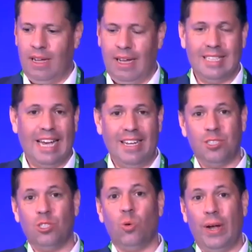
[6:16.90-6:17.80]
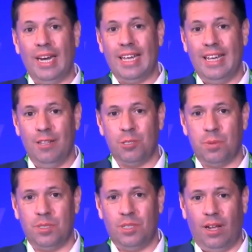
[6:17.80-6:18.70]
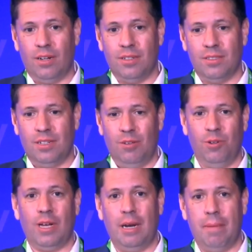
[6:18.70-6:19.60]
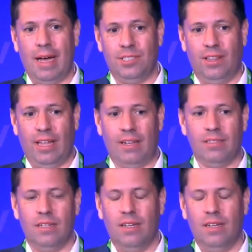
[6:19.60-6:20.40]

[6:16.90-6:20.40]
as high as 20 kilos per ton, if you can imagine that.